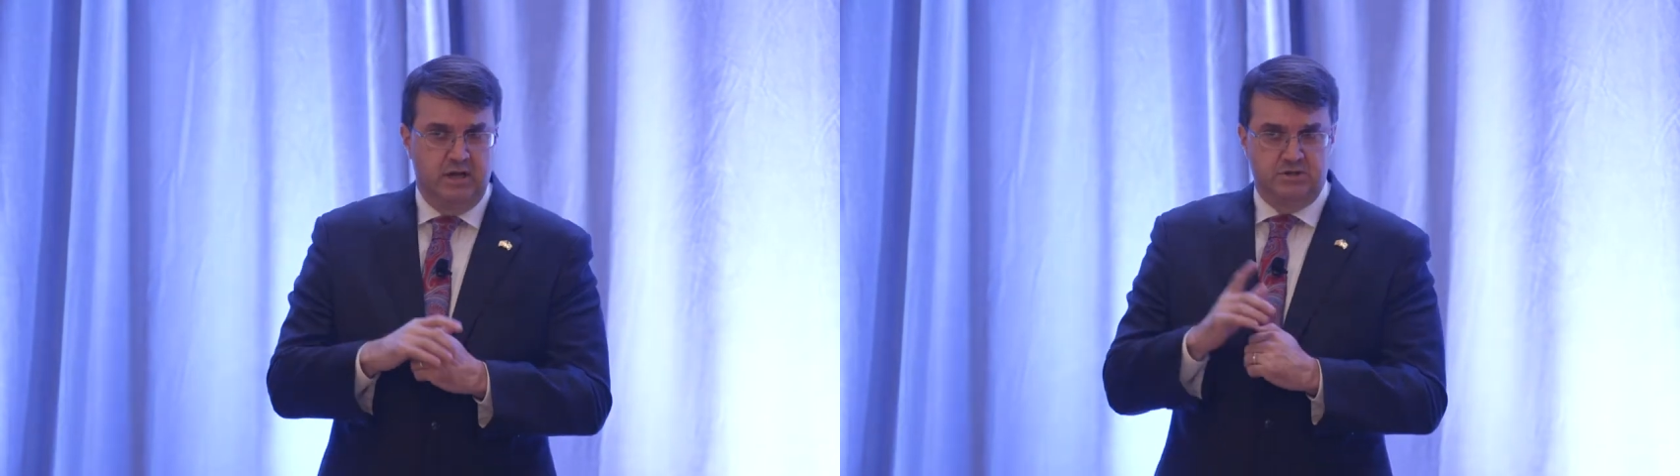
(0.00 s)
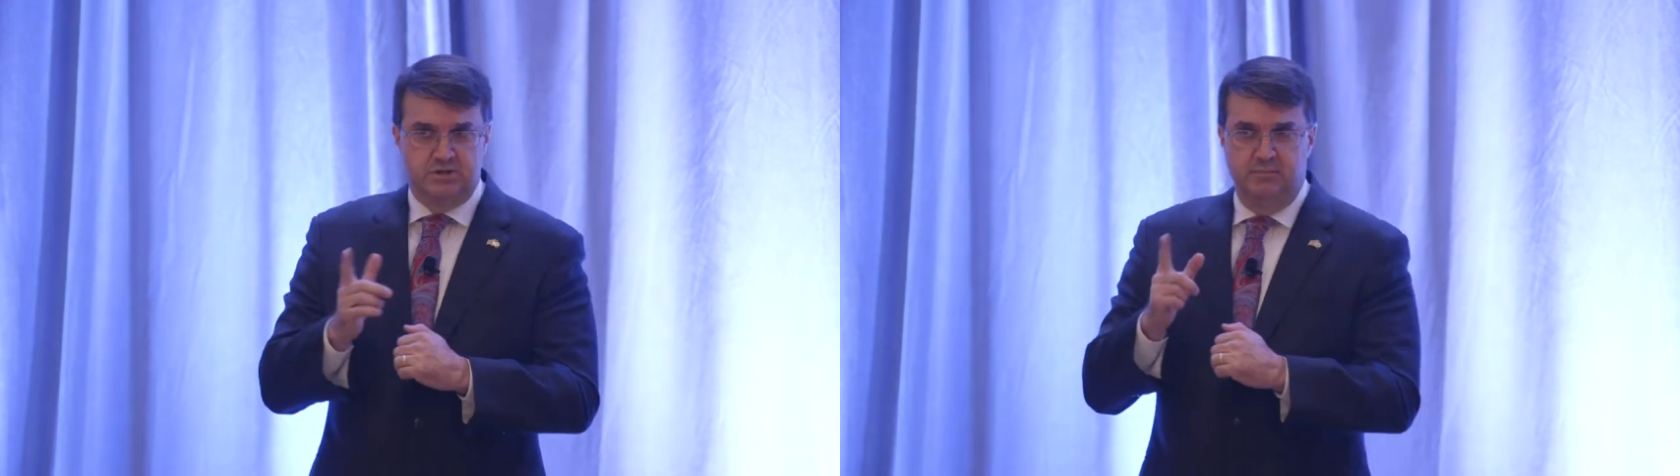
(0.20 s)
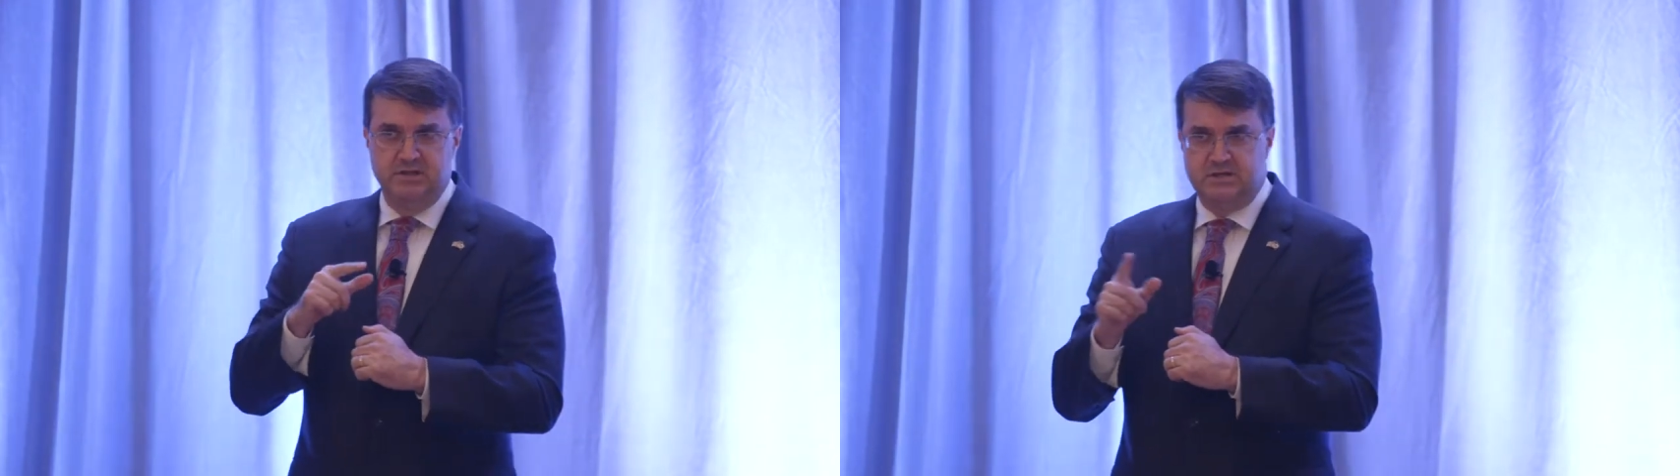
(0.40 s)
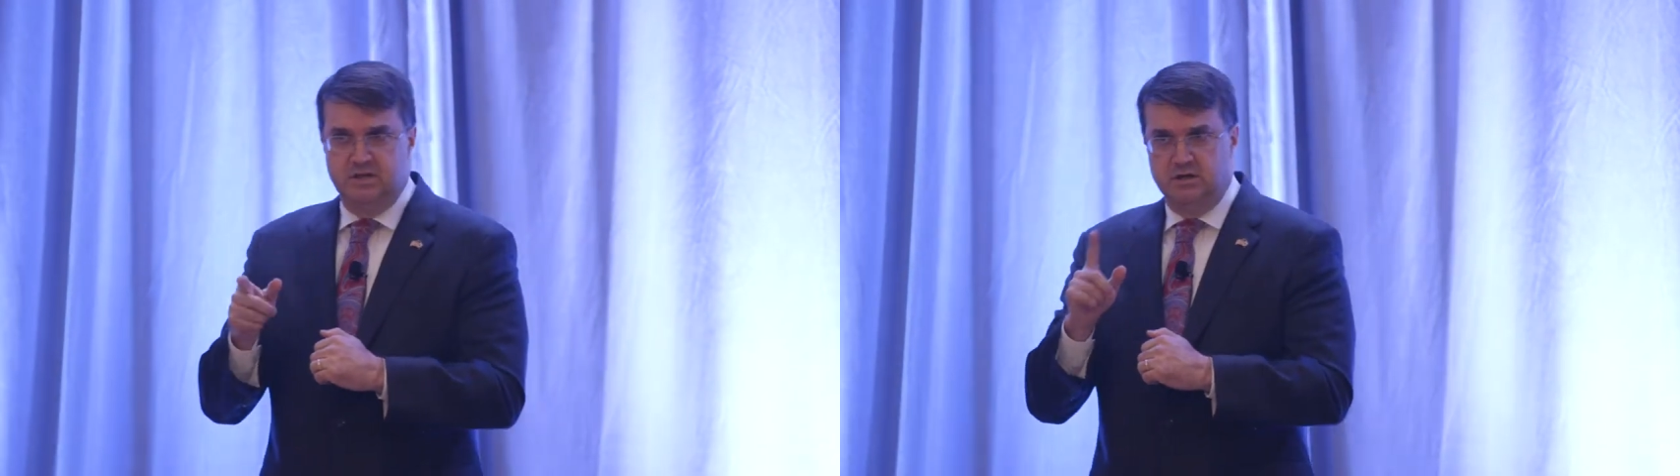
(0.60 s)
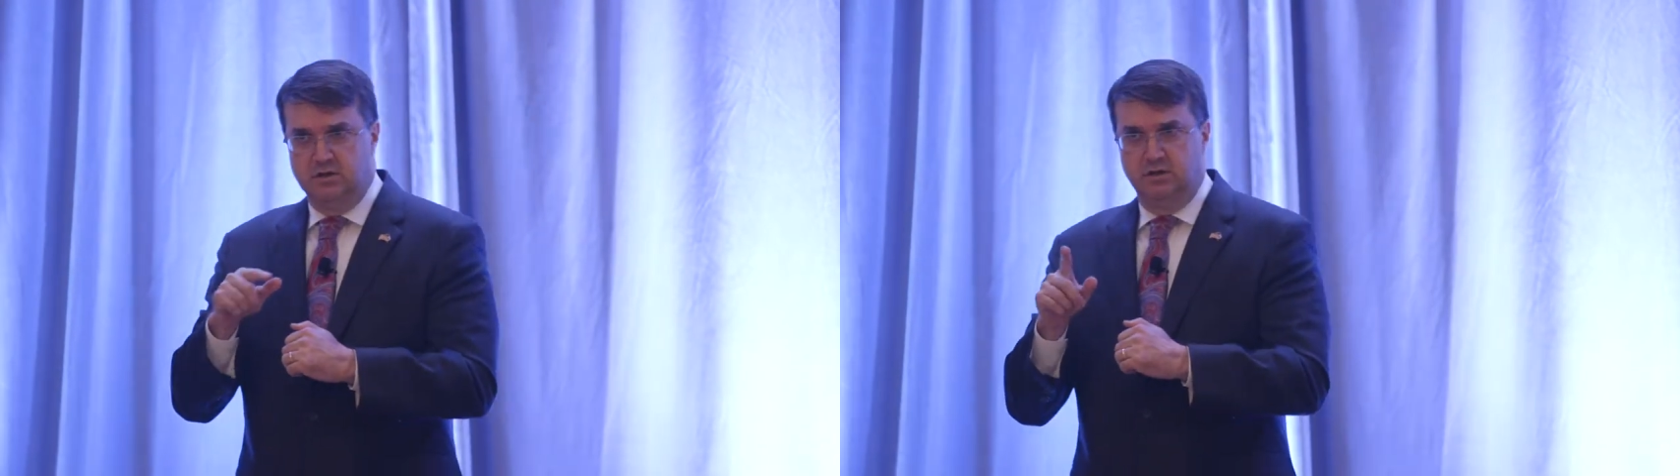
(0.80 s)
So let me
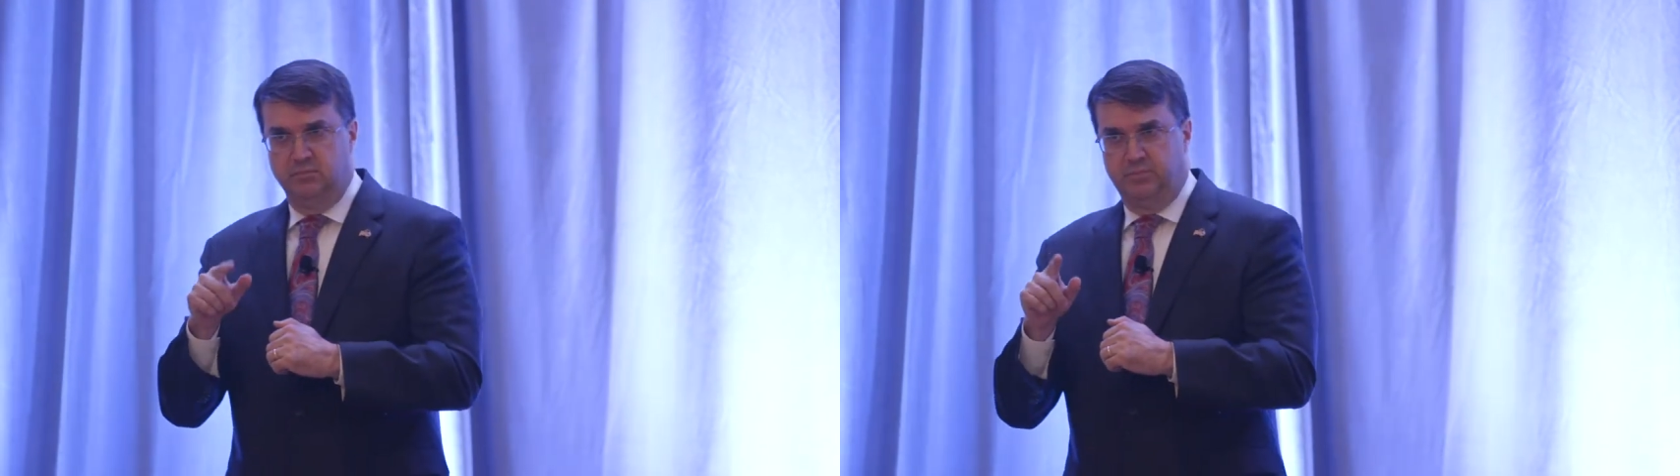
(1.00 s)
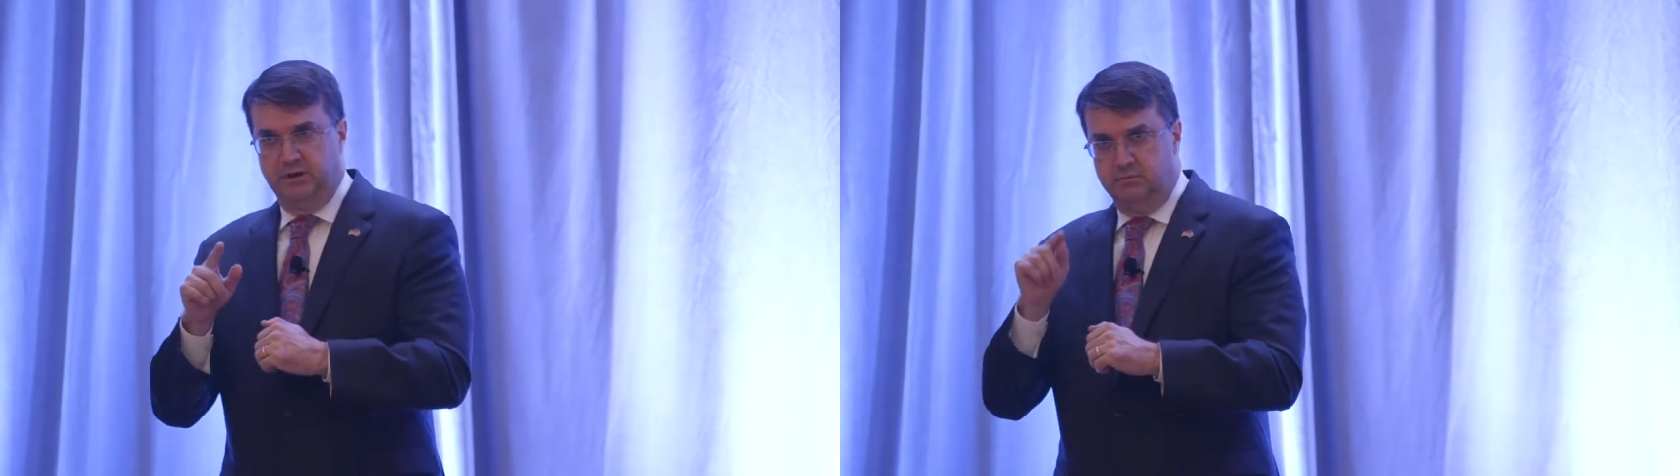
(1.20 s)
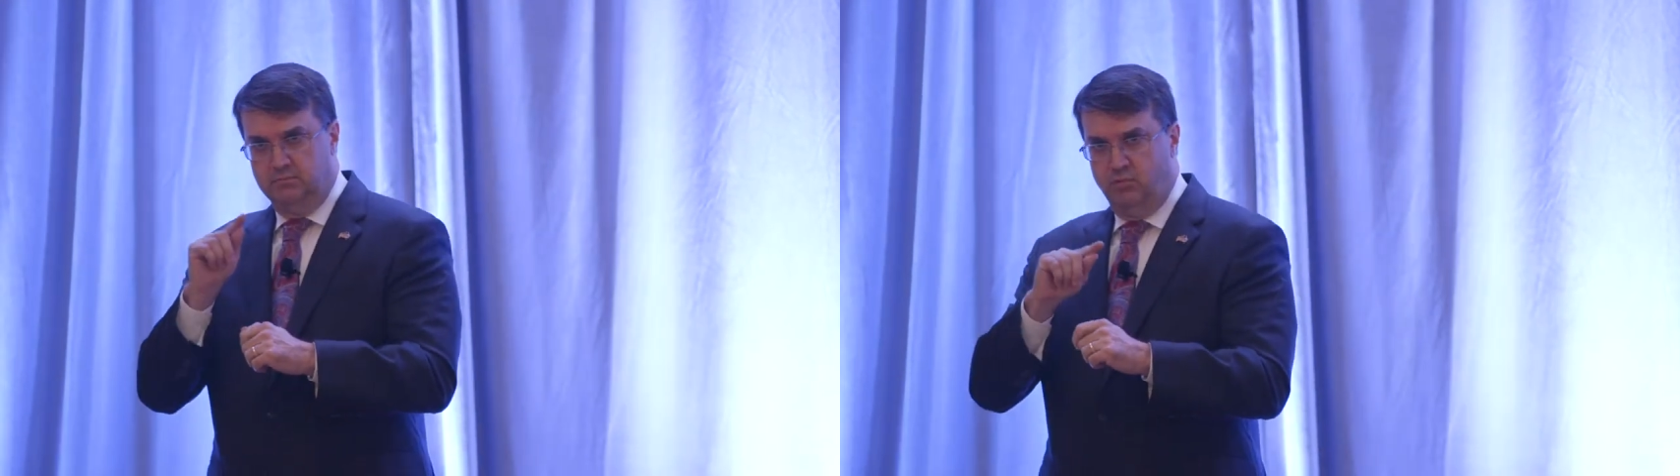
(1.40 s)
tell you a little bit